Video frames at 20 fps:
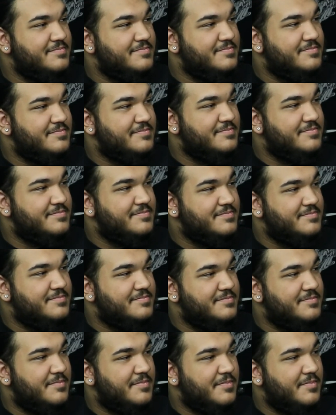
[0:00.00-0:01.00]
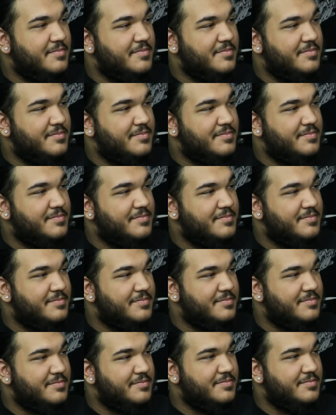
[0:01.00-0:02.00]

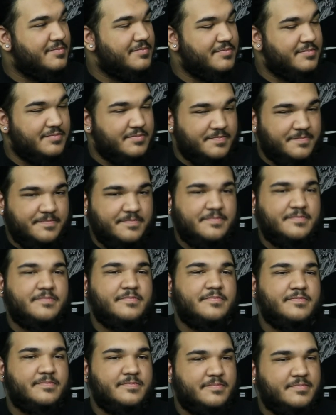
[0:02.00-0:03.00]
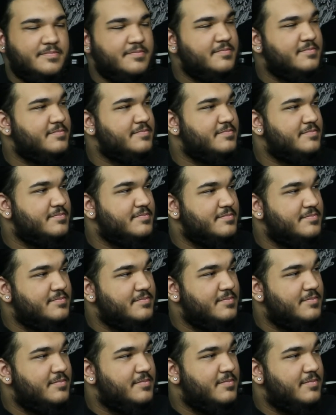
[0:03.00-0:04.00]

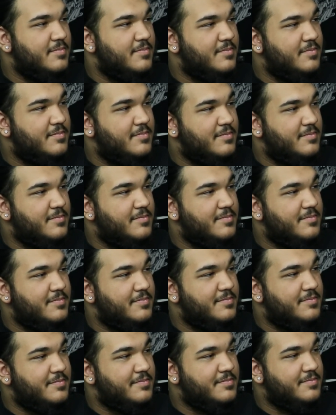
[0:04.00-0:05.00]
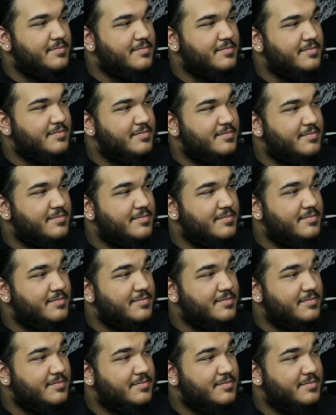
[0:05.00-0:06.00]

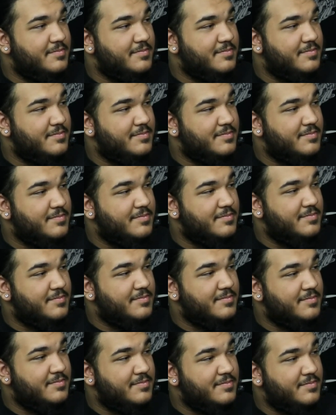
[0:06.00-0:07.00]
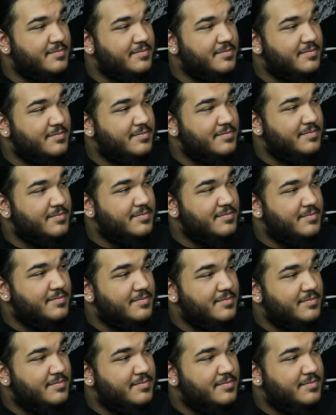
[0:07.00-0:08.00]
The person shown says nothing.